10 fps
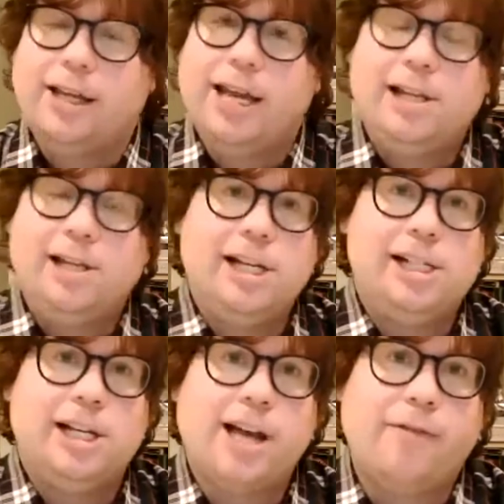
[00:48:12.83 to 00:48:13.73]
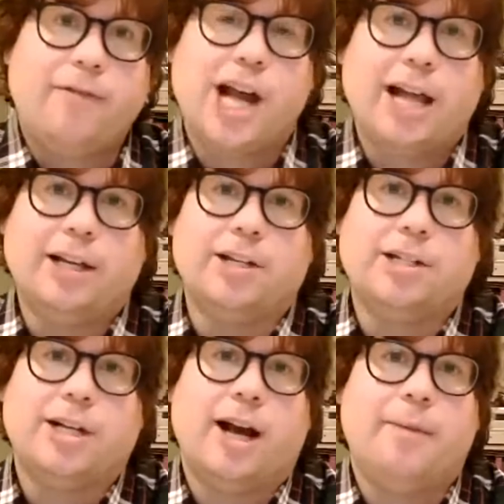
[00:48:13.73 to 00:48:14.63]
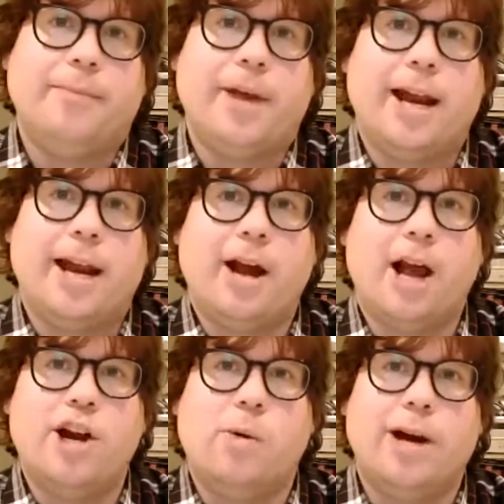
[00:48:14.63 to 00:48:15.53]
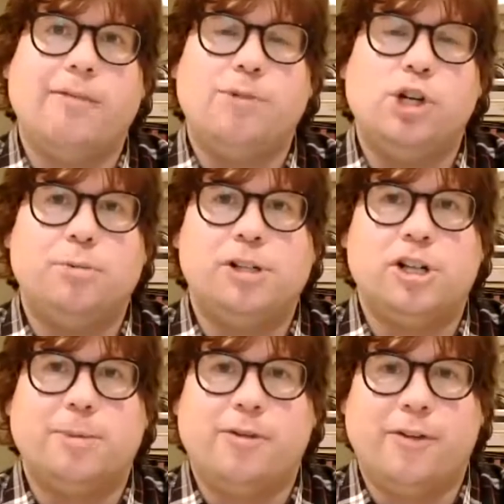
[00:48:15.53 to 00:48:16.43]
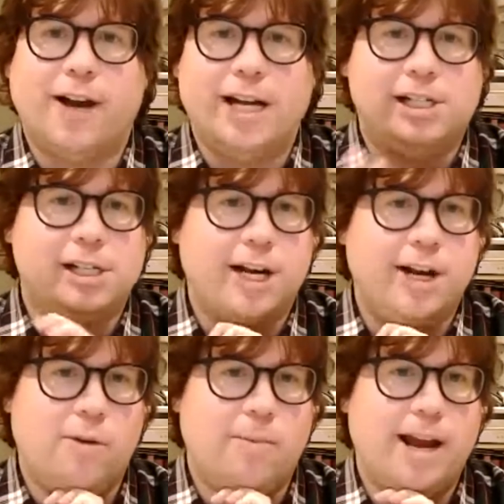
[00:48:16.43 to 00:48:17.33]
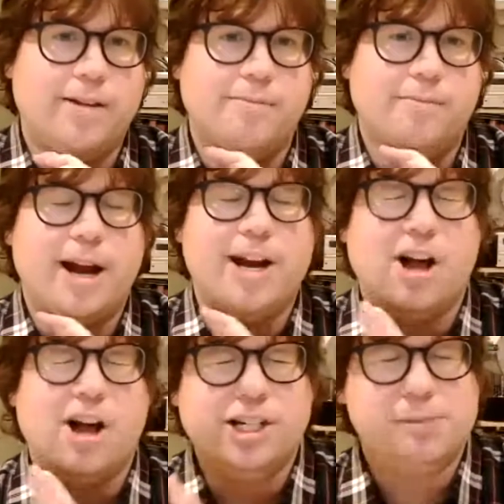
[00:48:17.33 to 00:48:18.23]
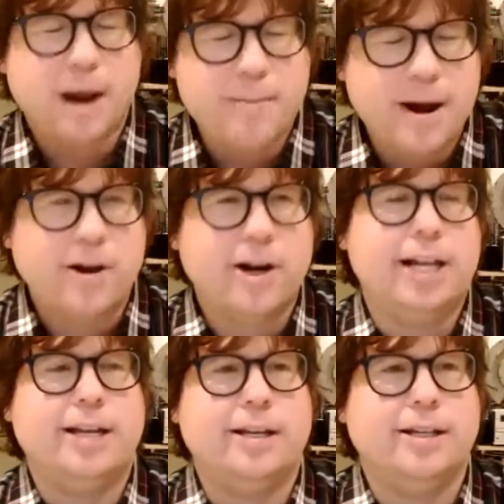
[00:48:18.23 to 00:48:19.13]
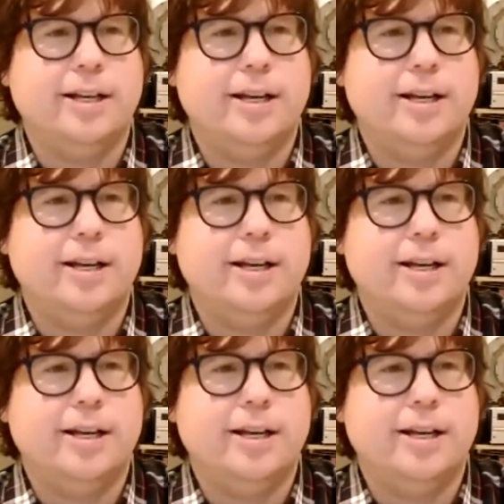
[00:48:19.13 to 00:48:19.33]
It's a tough challenge, and I don't want to give too prescriptive advice, because I know my knowledge is primarily,